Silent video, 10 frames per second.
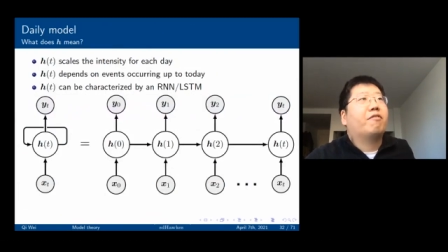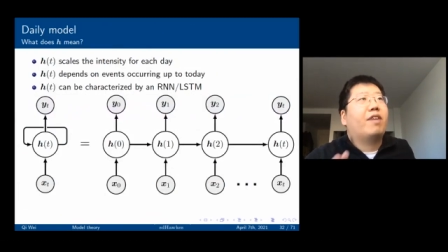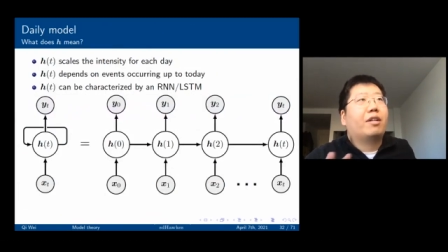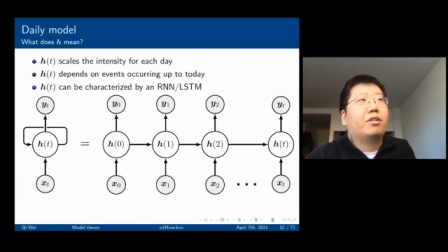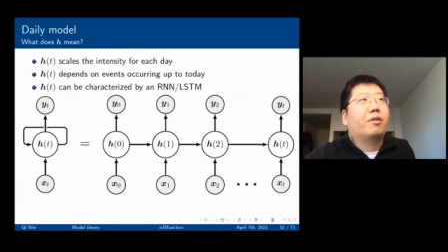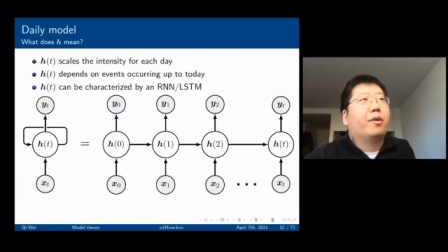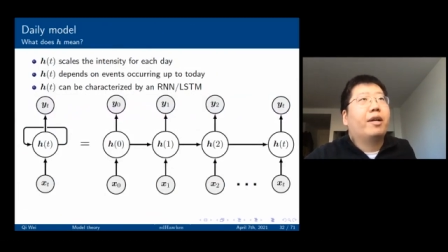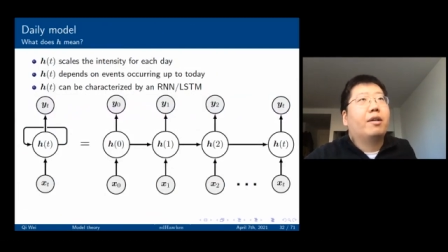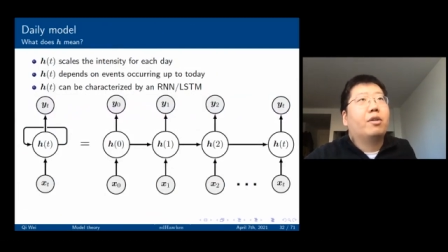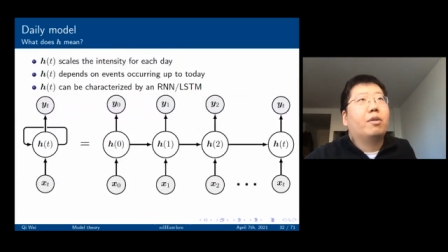factor we
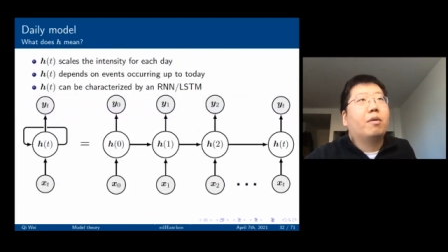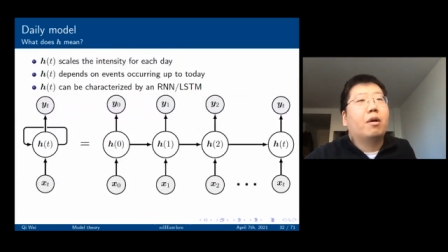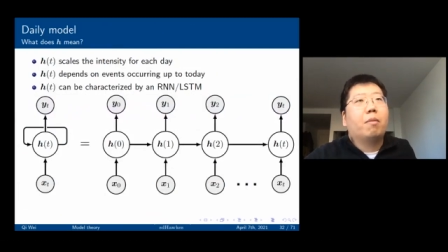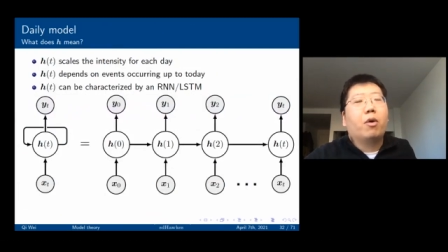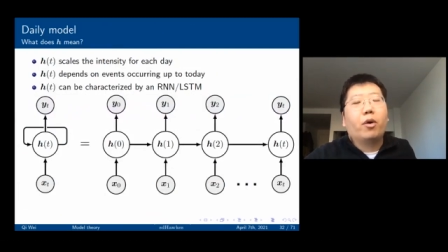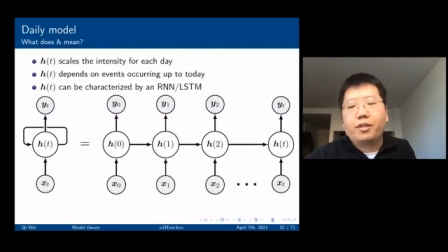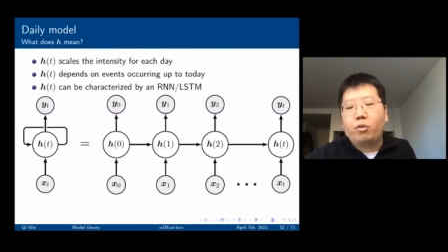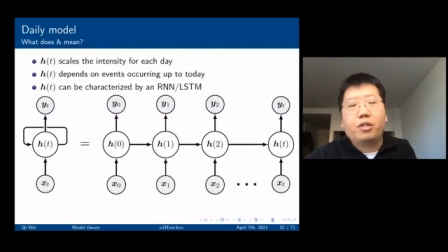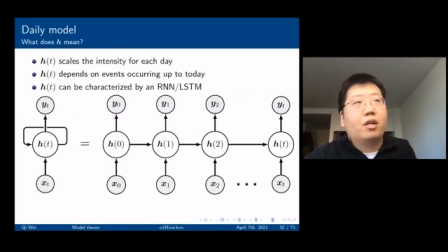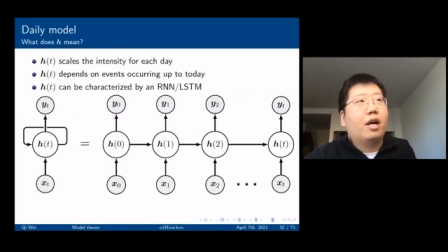can model it
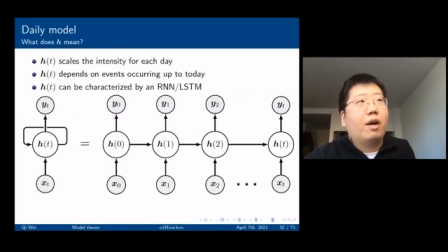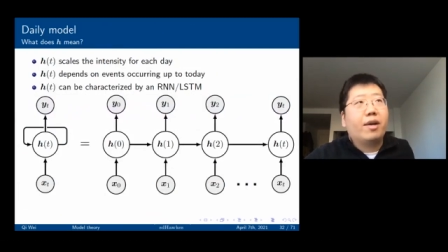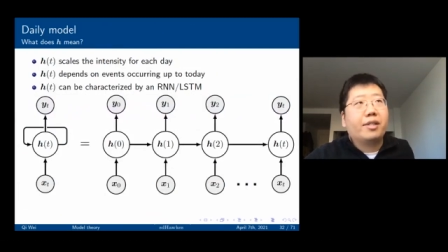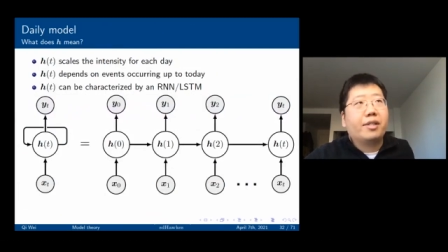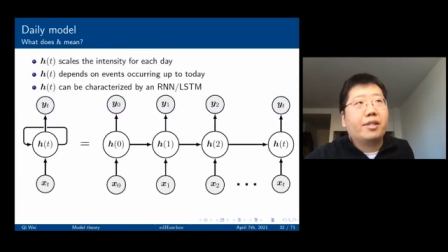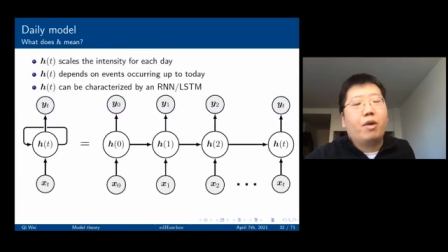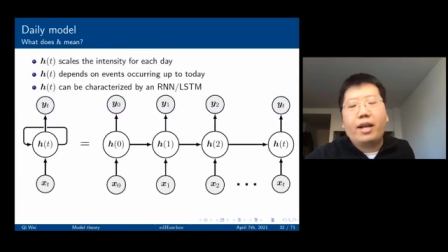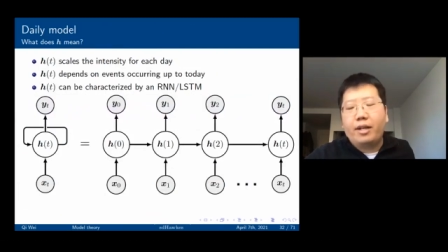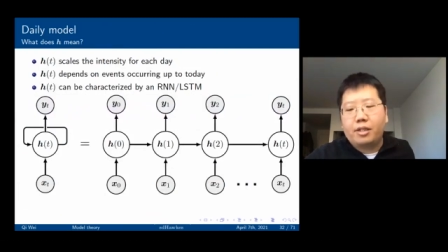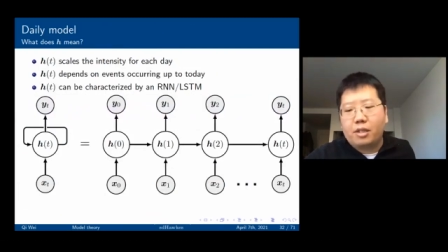with LSTM.
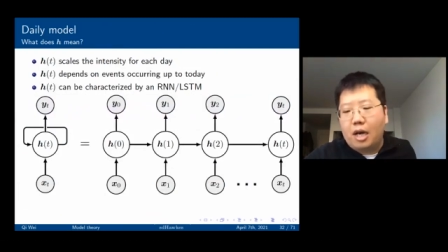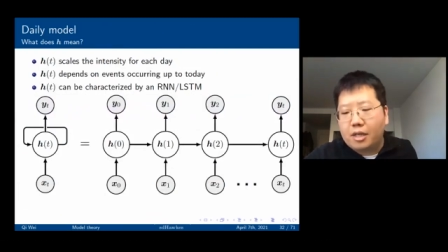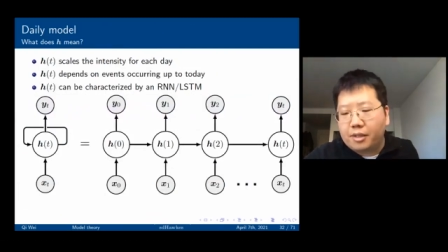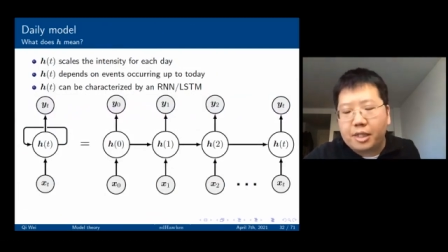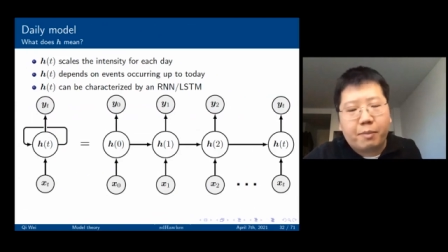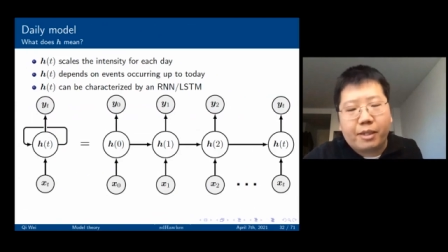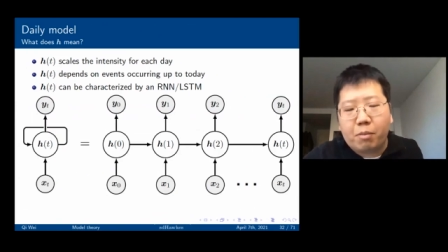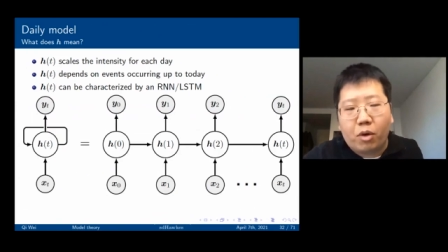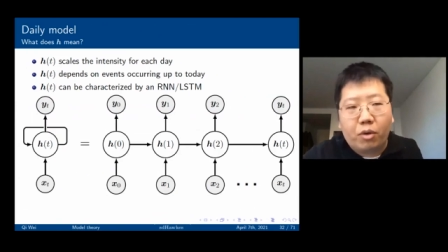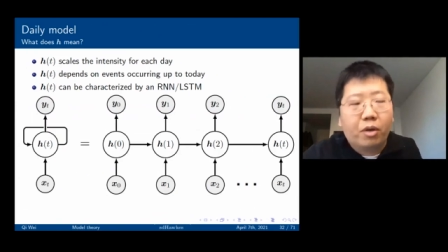Any state space
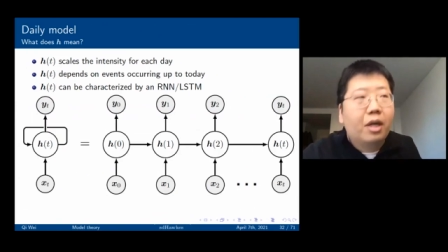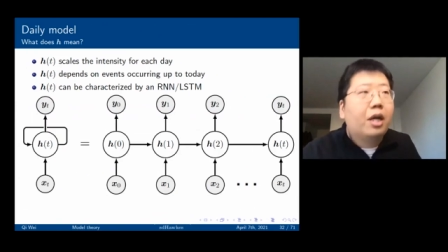model